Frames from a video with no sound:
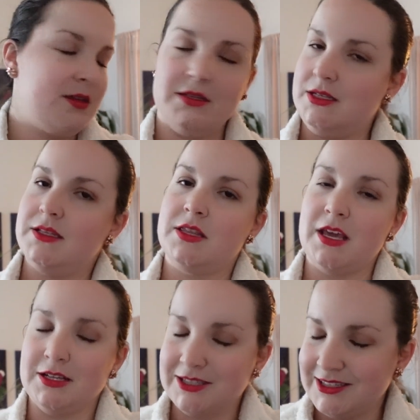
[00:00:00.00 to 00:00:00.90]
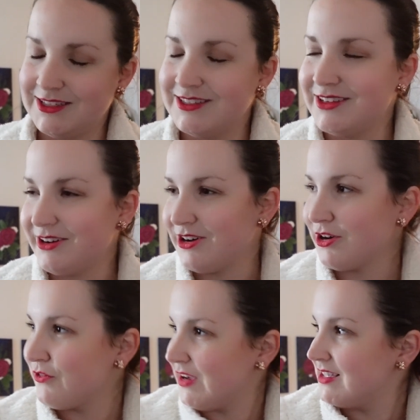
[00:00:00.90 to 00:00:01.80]
decent things on our
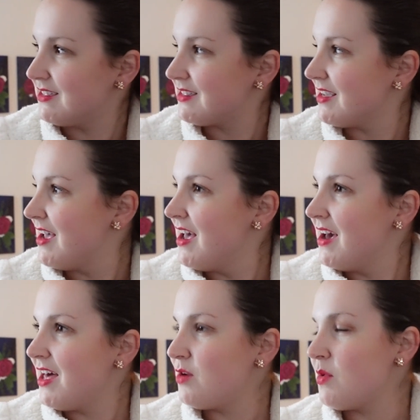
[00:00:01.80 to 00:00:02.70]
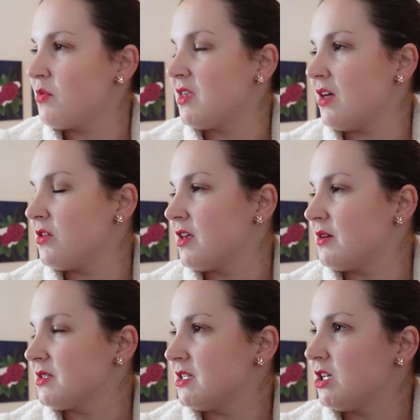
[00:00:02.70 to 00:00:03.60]
face. I don't remember the other thing I
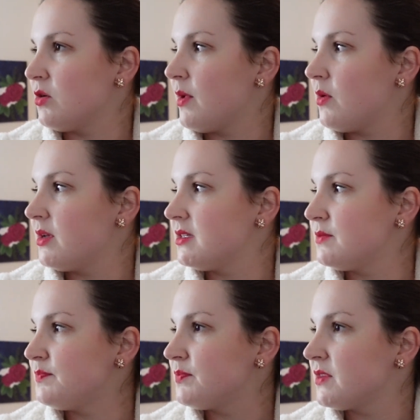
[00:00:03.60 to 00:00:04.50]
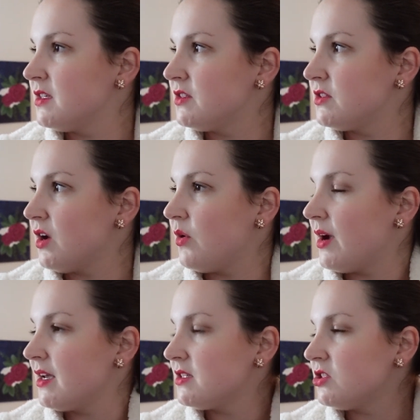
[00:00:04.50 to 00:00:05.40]
was going to tell you about was. So
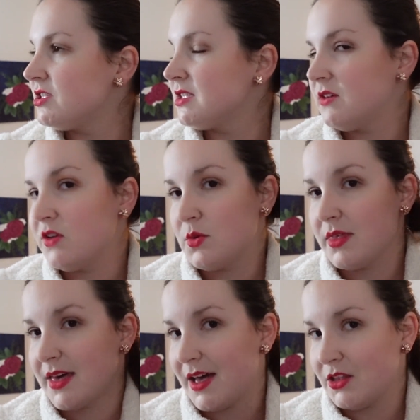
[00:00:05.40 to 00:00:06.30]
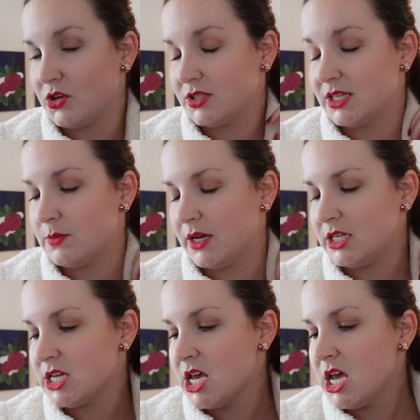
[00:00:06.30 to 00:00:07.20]
I guess I'll just leave you with that little
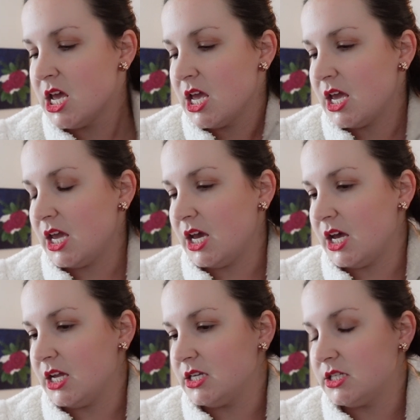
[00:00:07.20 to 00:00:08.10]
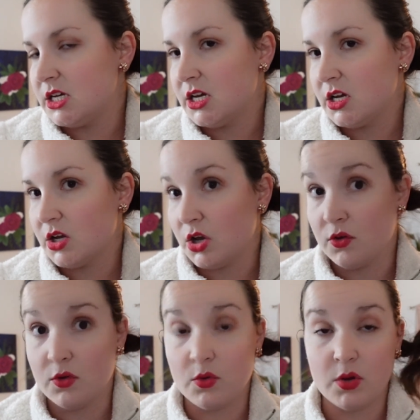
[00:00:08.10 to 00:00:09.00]
tidbit and
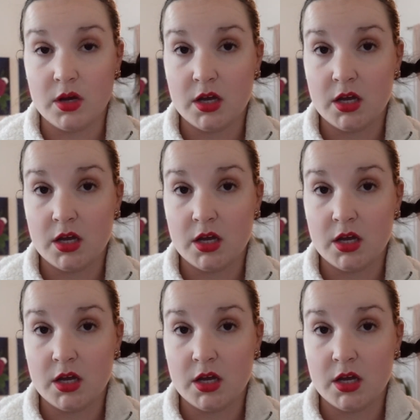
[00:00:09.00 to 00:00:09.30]
go